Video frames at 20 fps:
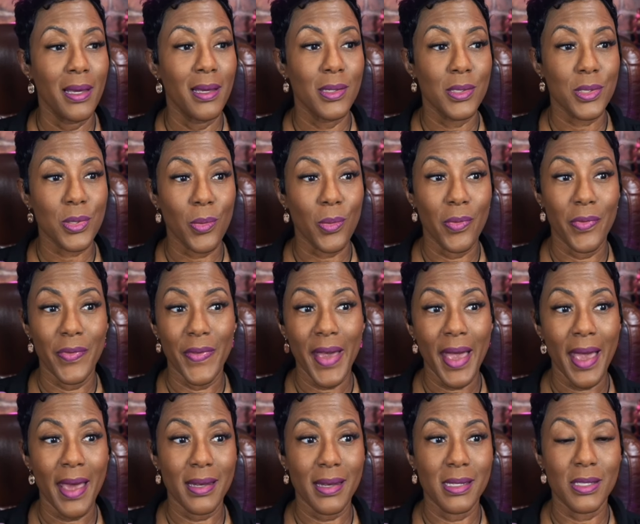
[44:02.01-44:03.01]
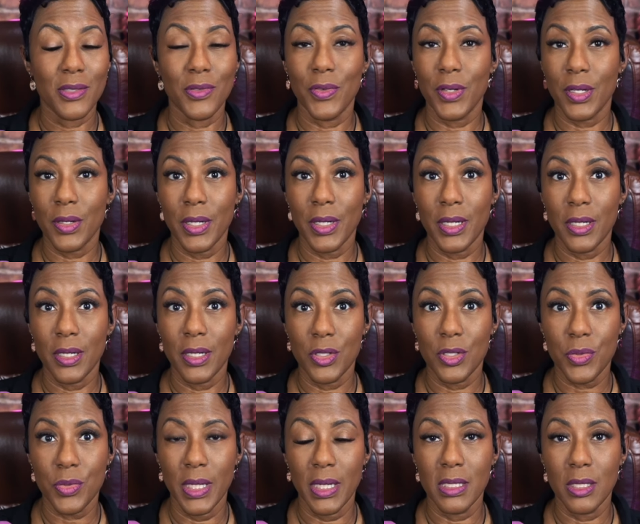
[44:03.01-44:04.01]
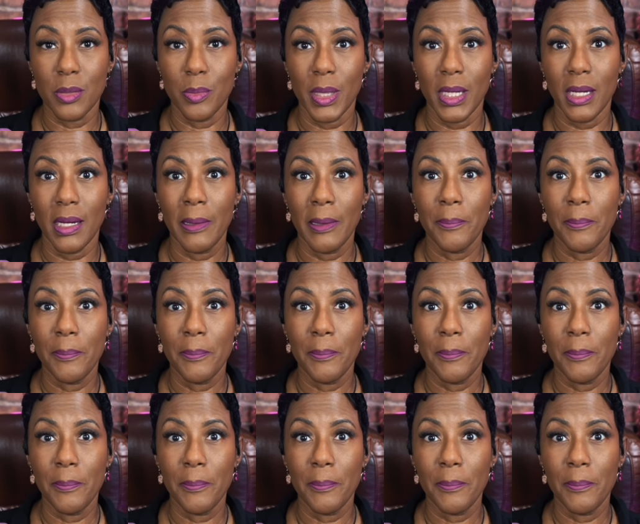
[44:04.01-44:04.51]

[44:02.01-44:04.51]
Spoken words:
So that is very intriguing to me.